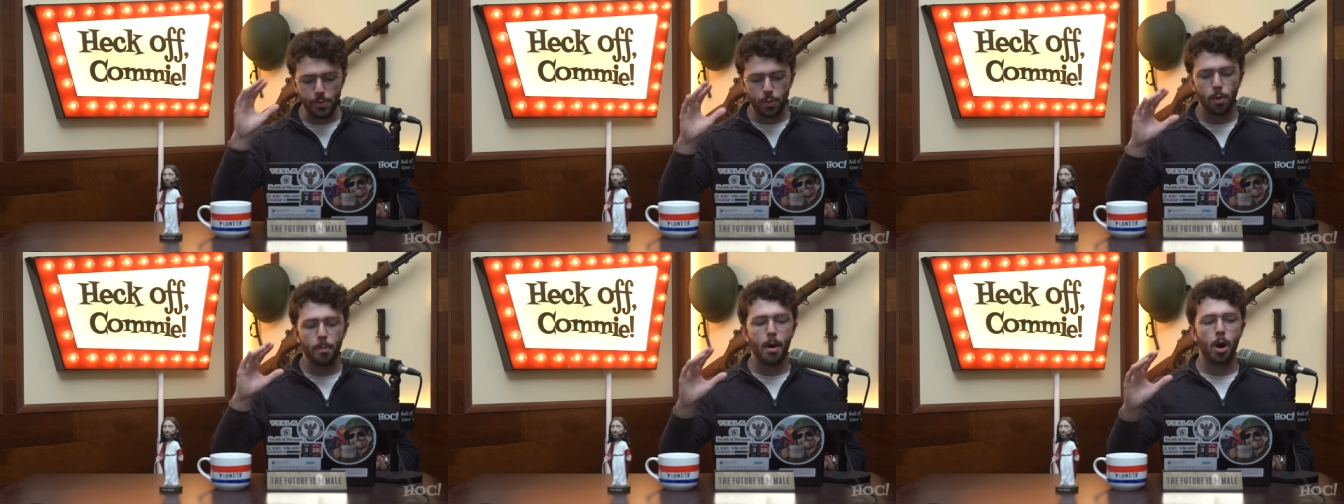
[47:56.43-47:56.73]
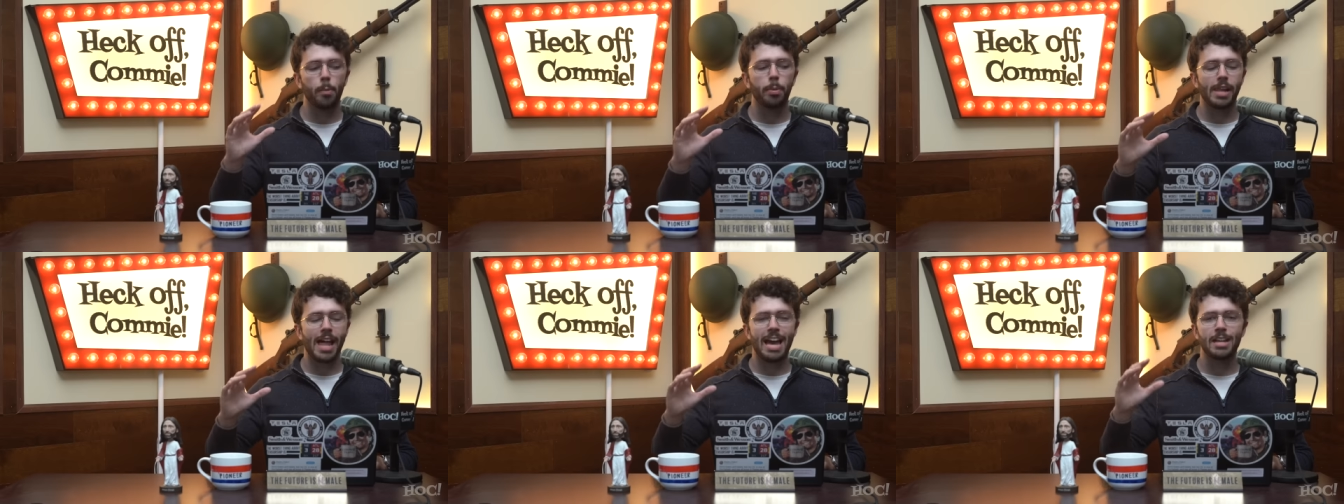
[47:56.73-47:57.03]
will
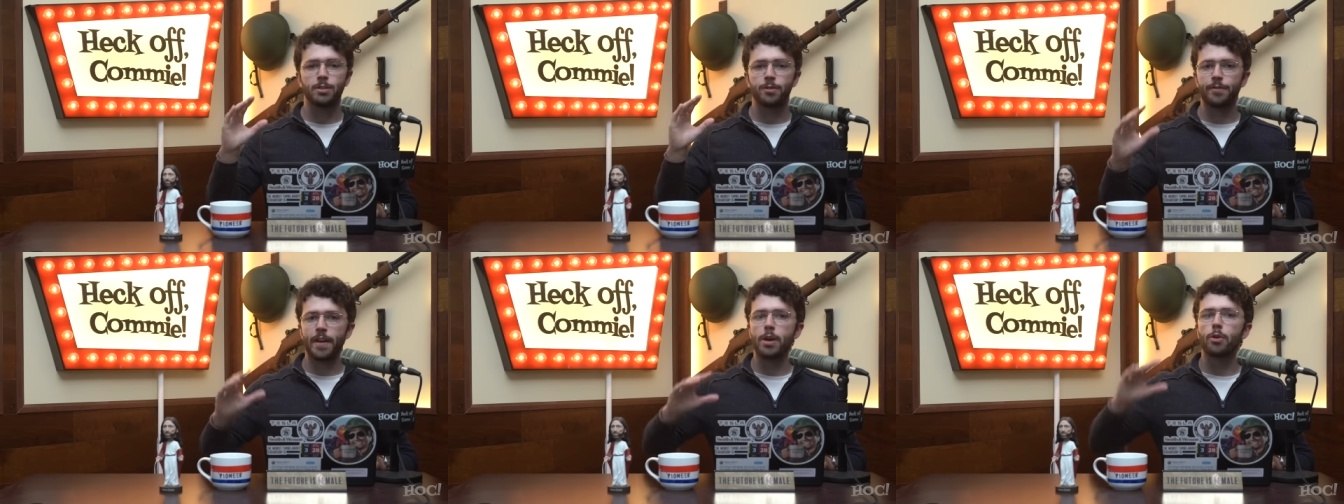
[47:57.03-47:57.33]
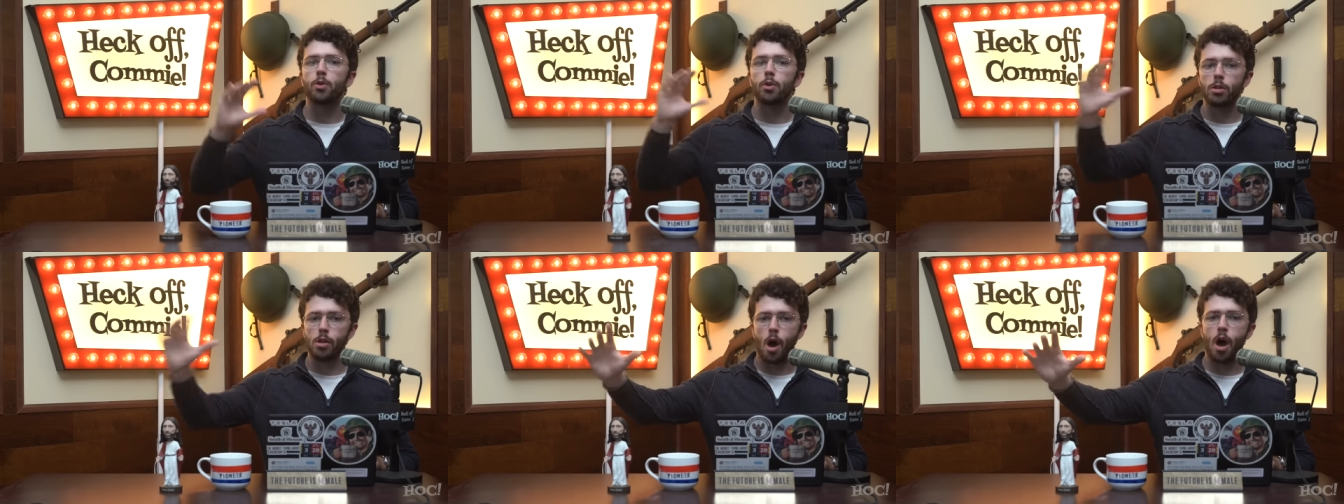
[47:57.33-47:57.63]
mobilize
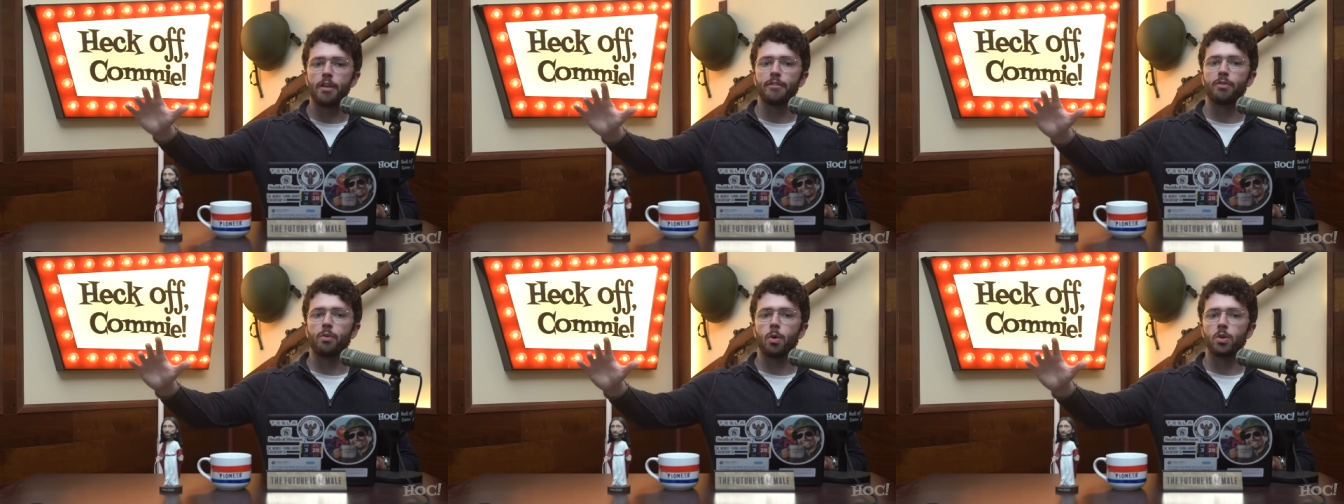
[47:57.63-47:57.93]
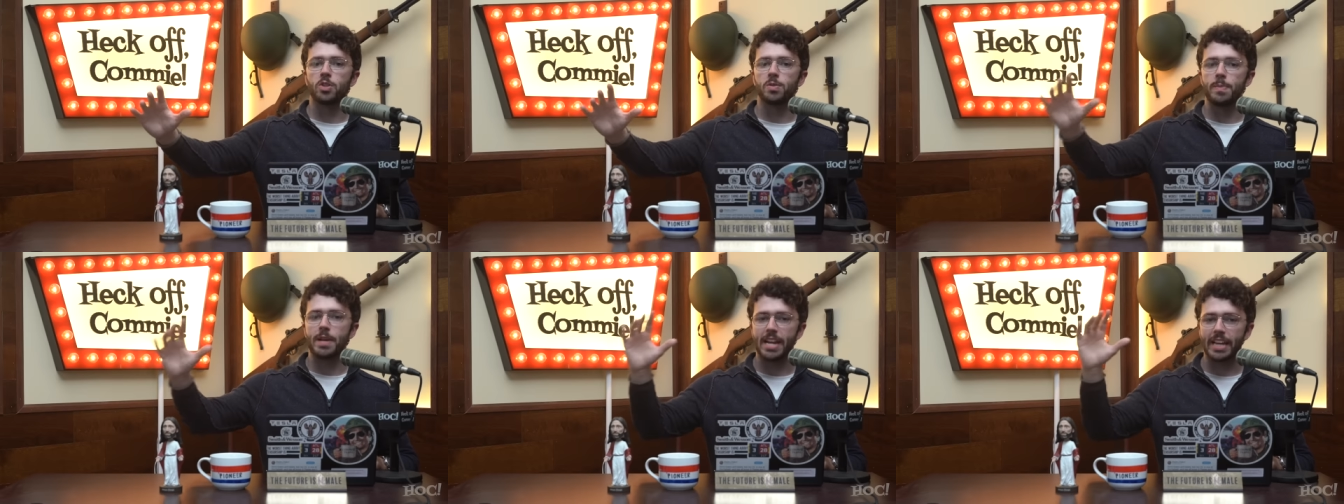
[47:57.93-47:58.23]
federal law
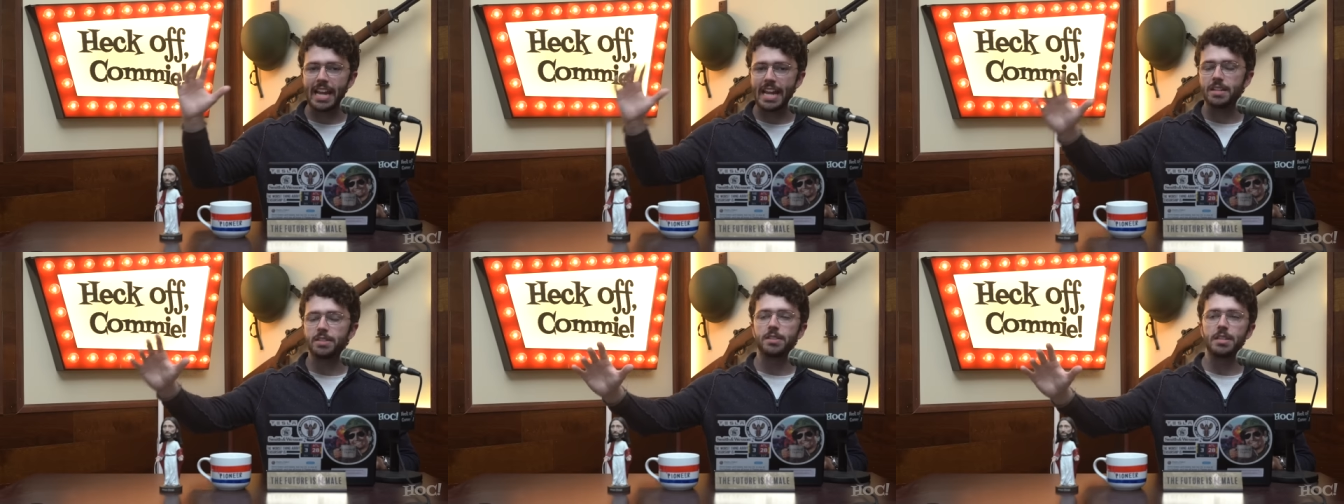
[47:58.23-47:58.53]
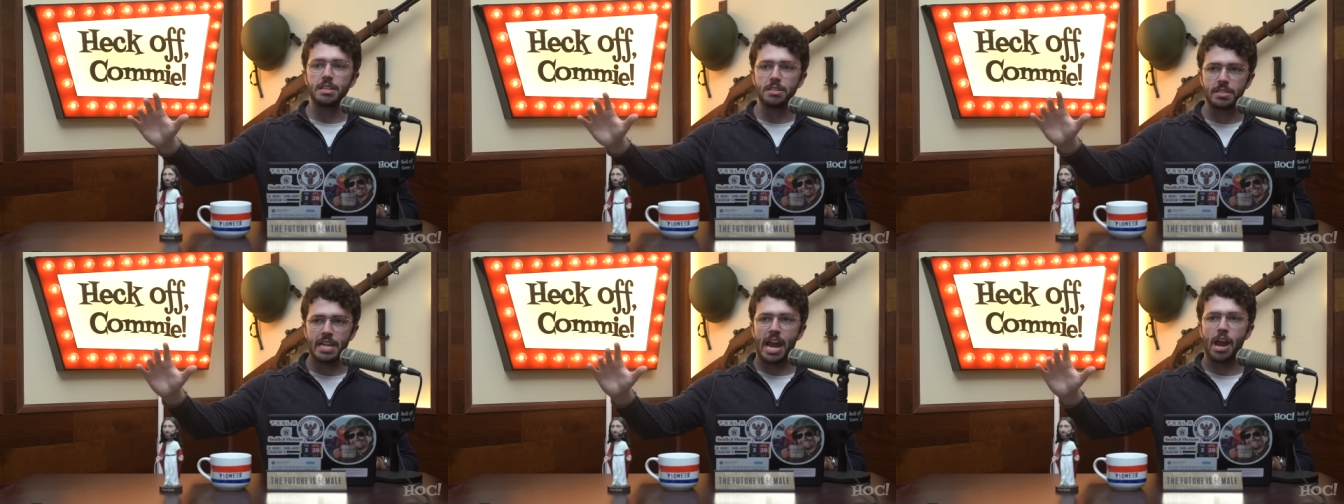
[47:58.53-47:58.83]
enforcement against
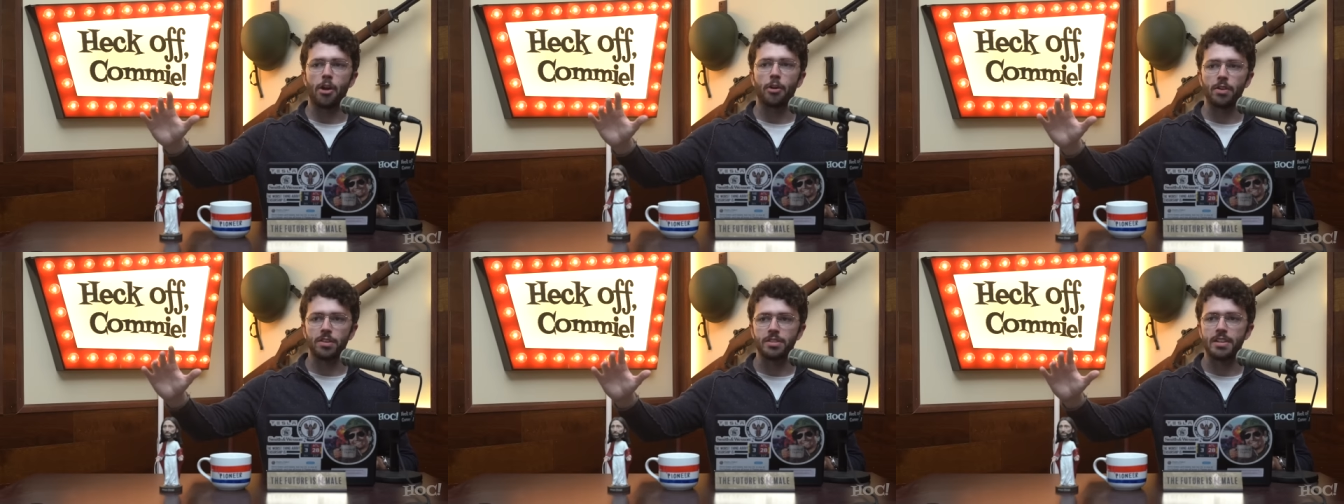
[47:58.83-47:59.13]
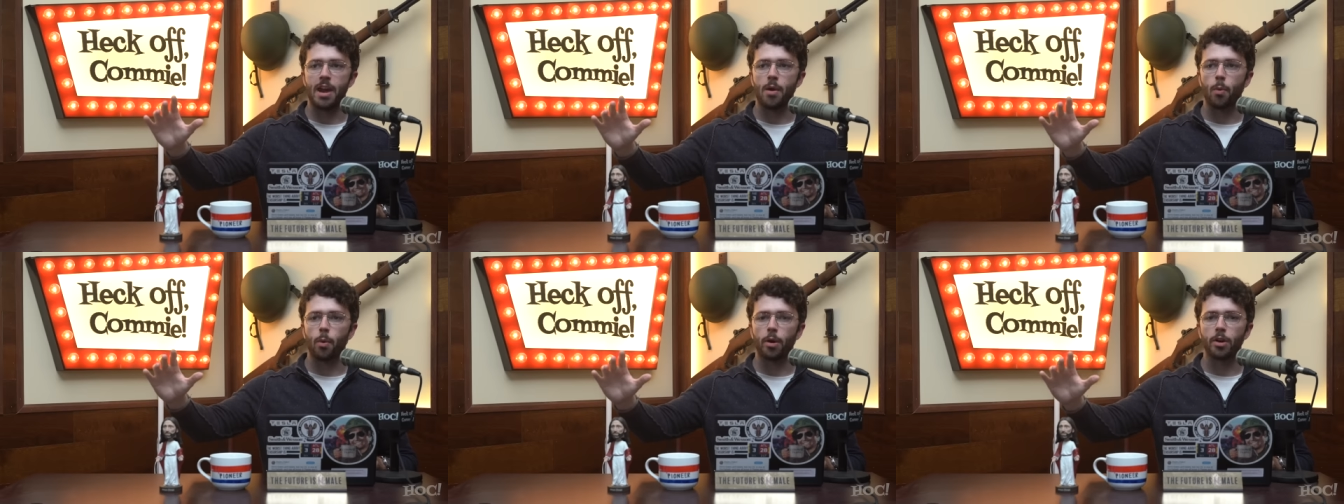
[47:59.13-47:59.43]
these terrorist
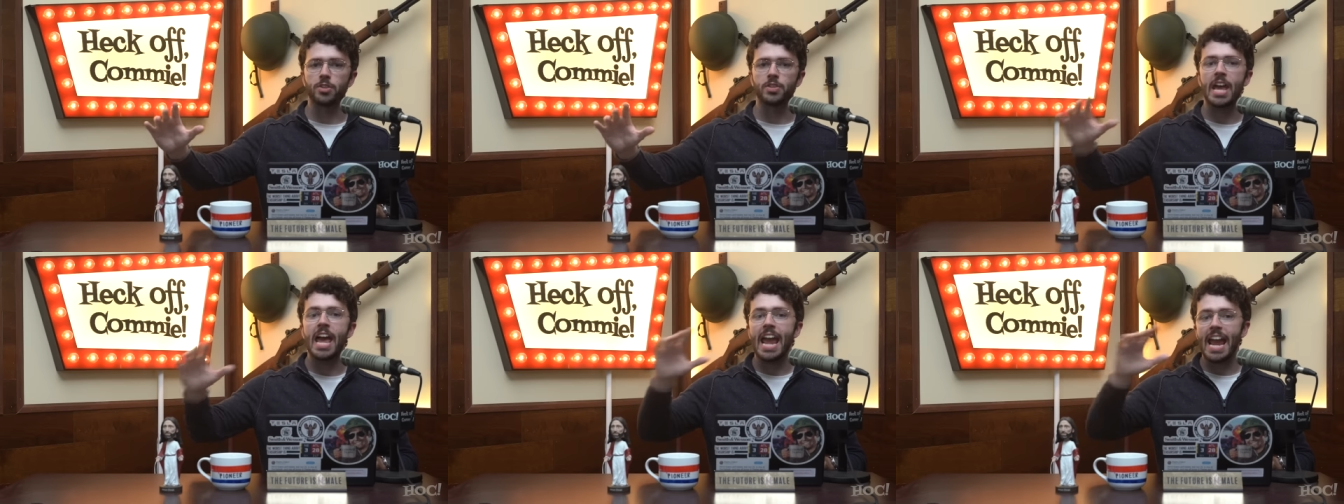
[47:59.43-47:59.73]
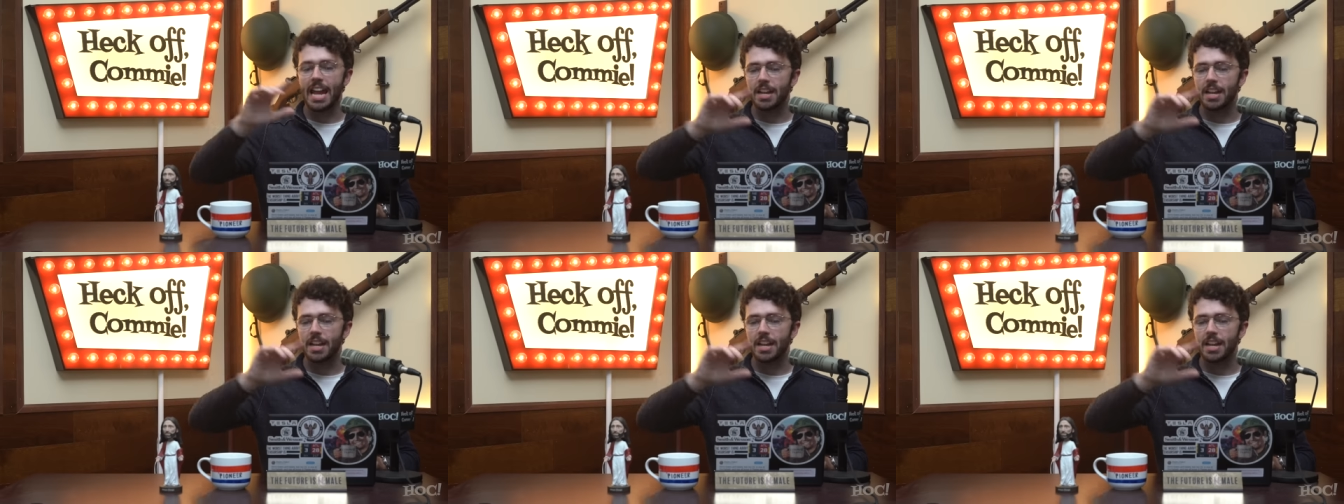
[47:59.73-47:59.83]
networks